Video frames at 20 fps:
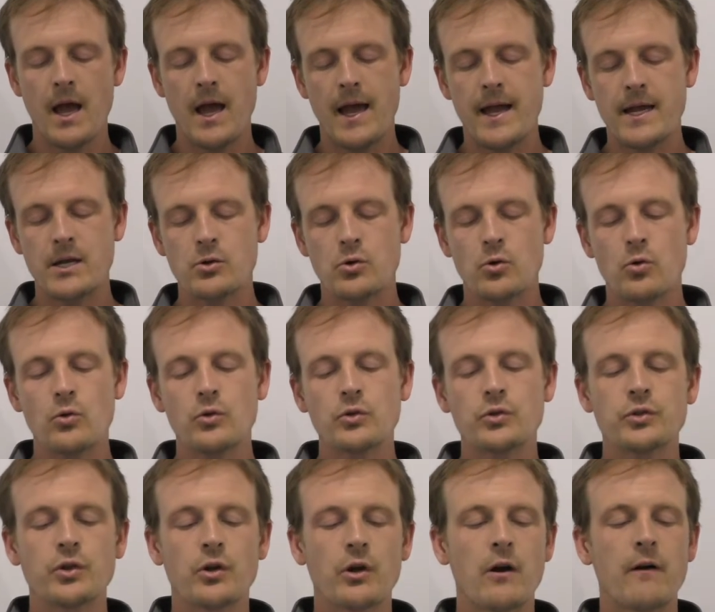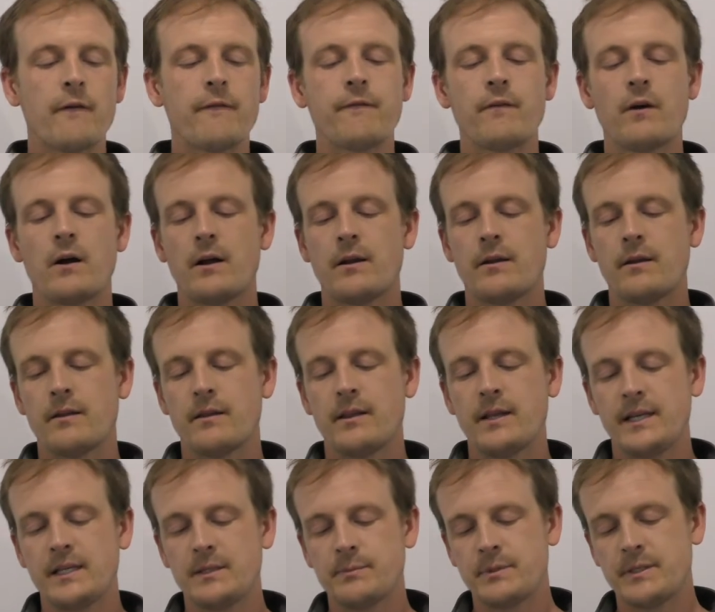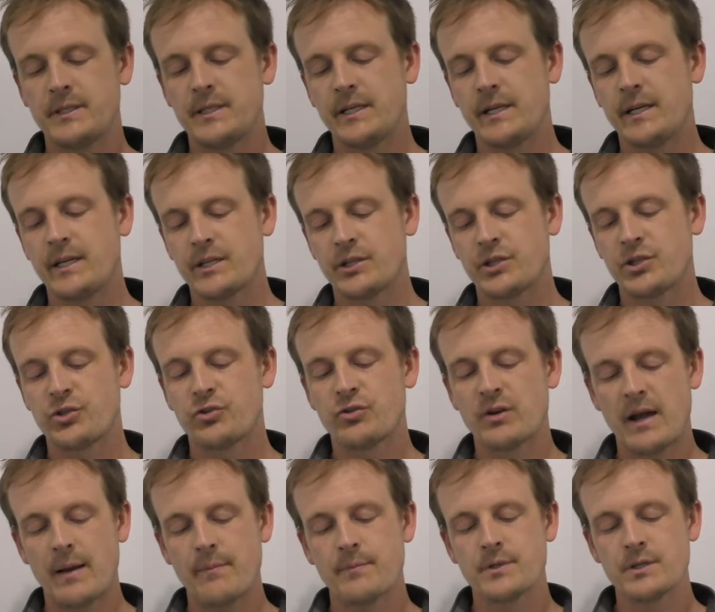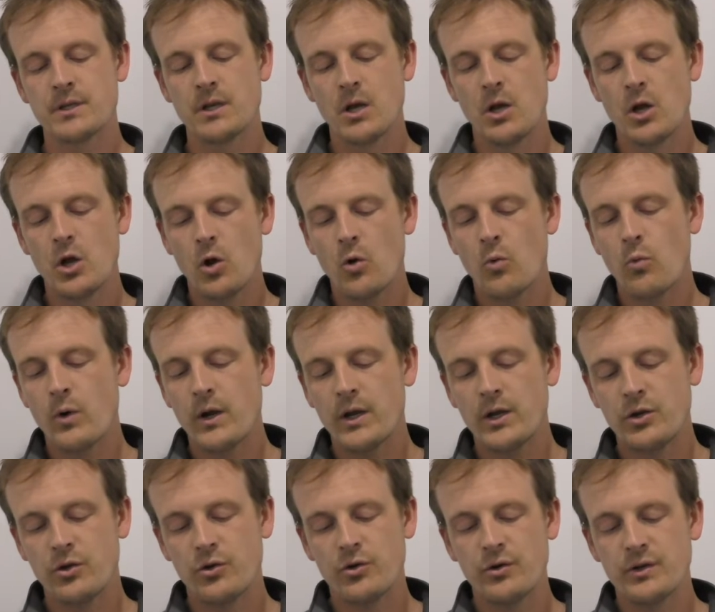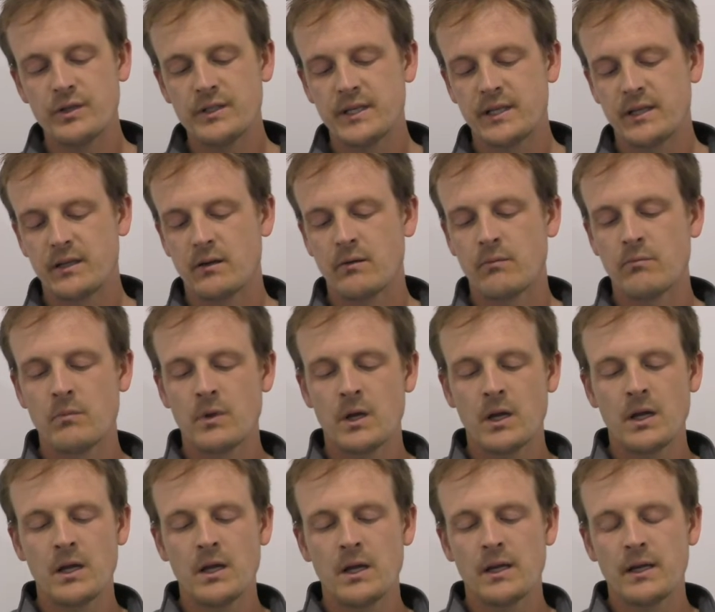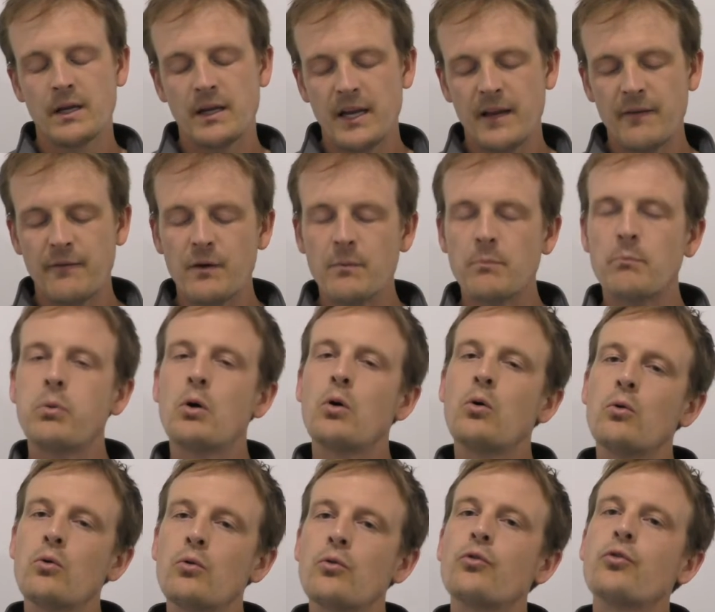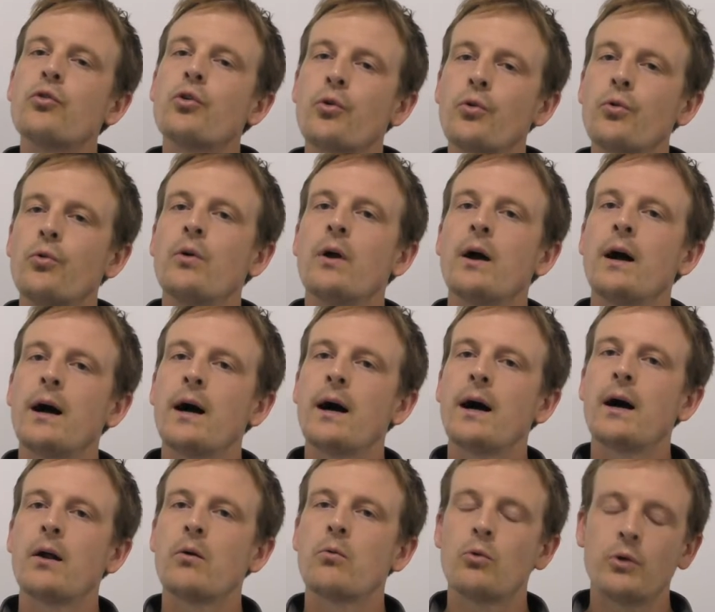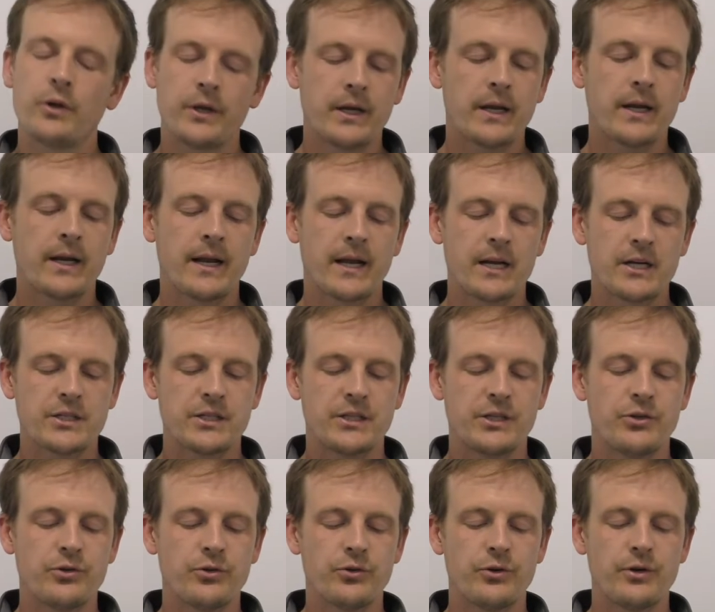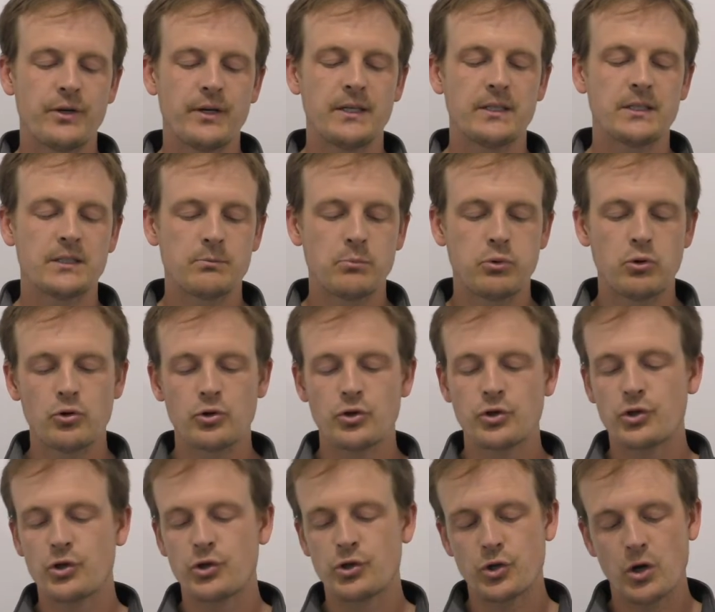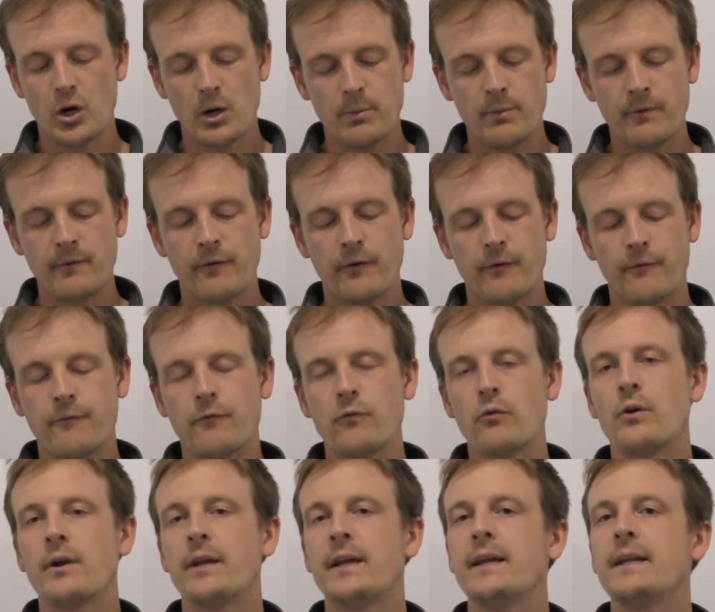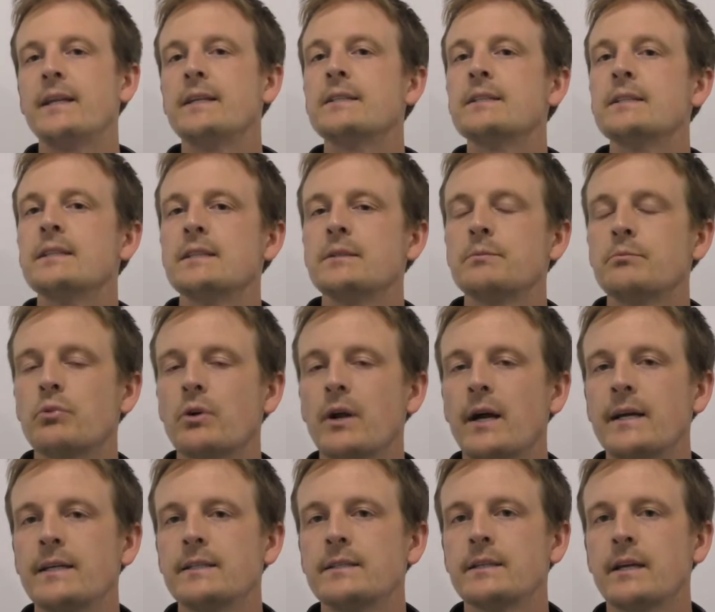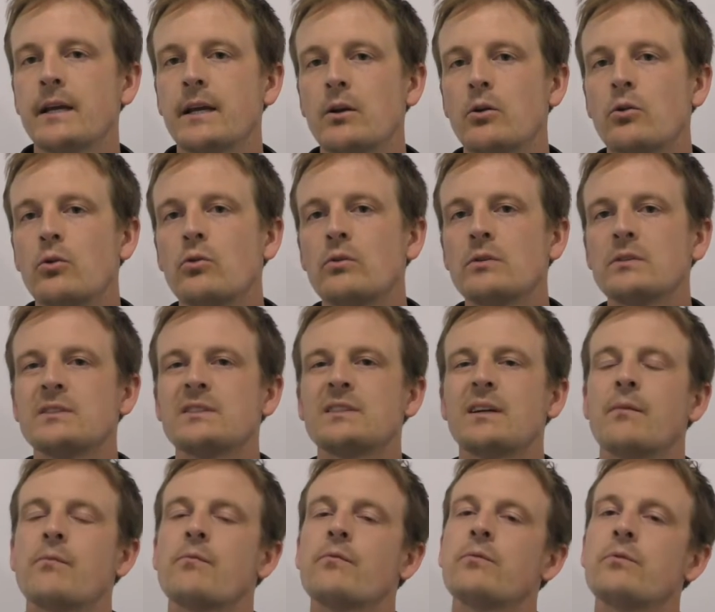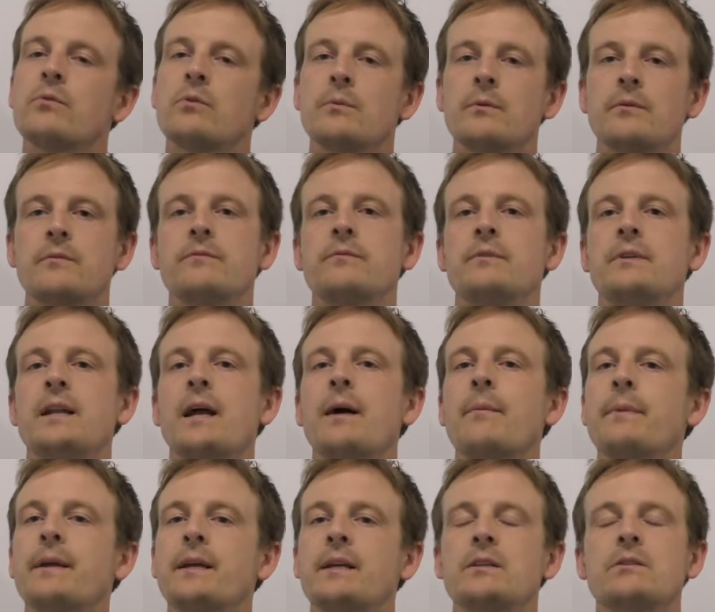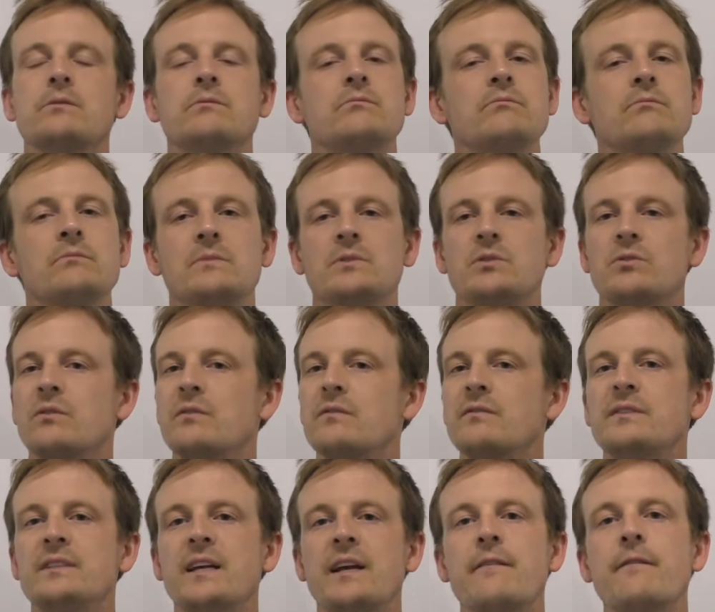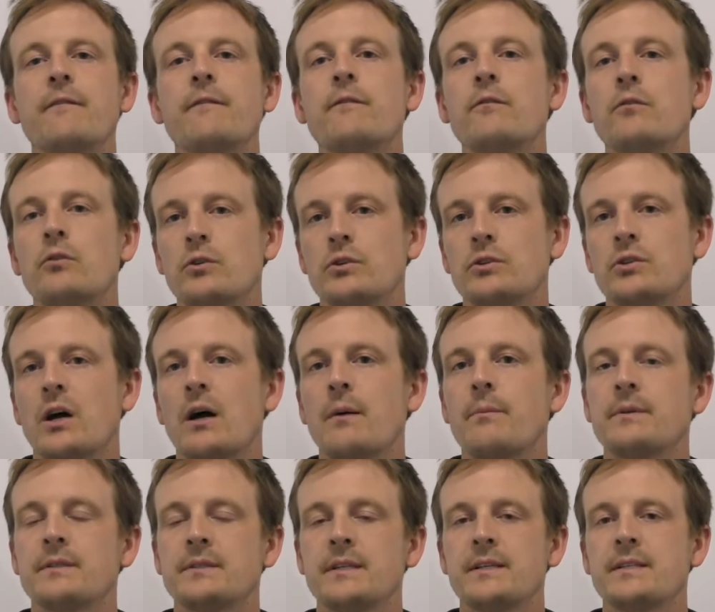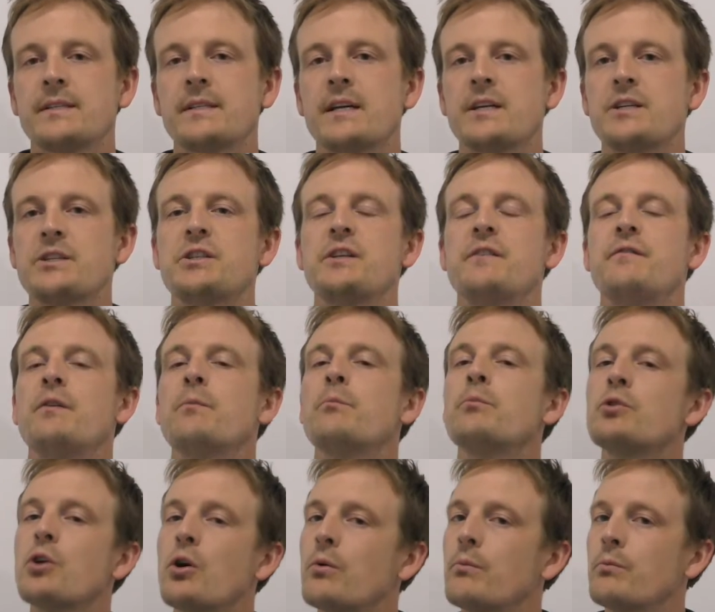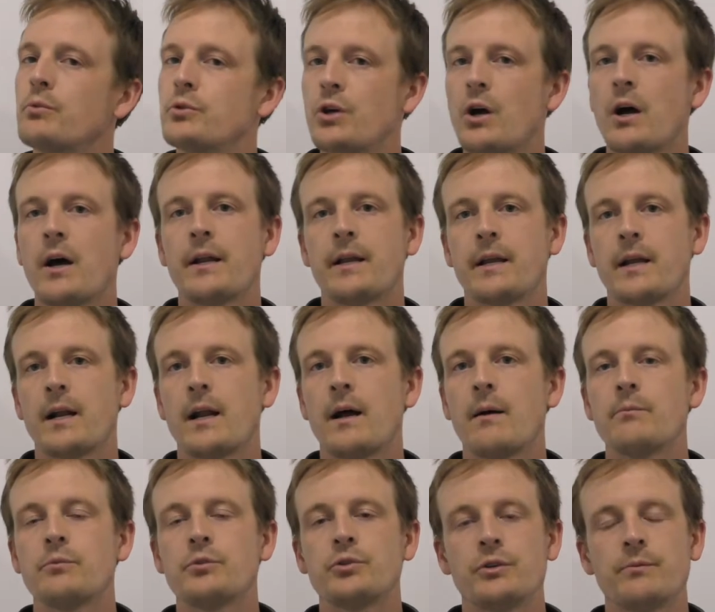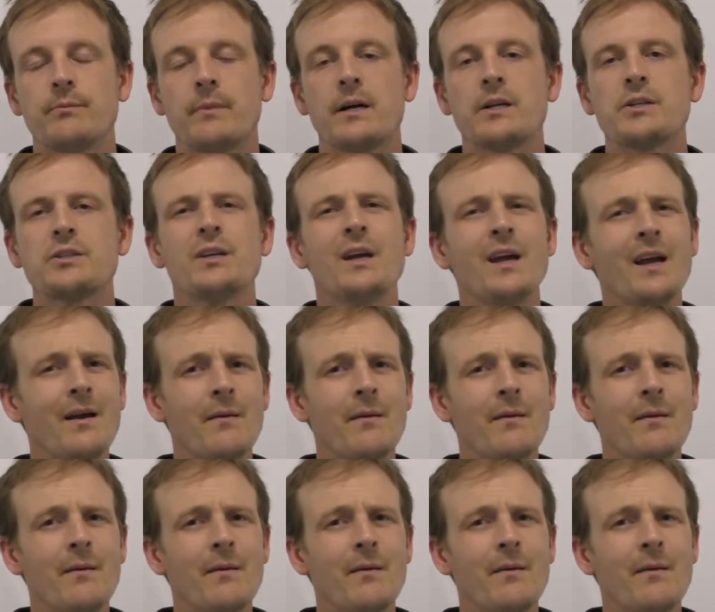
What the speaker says: And also, I find that these particular straps, when using them, if you pull too hard, what you can actually do is push the top of your foot into this brace and cause some form of numbing, sort of dead foot type of sensation if you're tightening it up too much.